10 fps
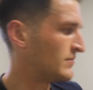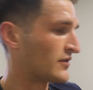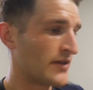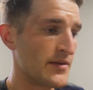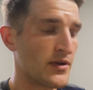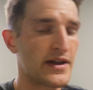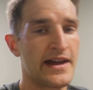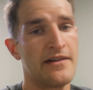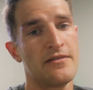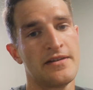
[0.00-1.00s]
But great
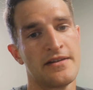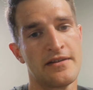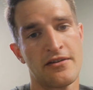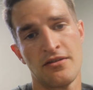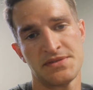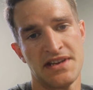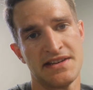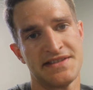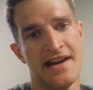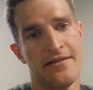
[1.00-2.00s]
workout. Gonna go
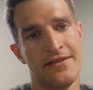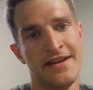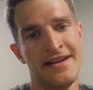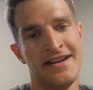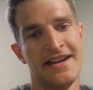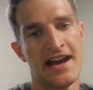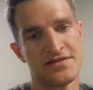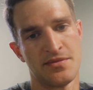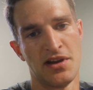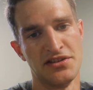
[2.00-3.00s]
upstairs now and
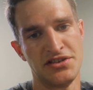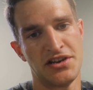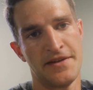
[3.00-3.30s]
have some lunch.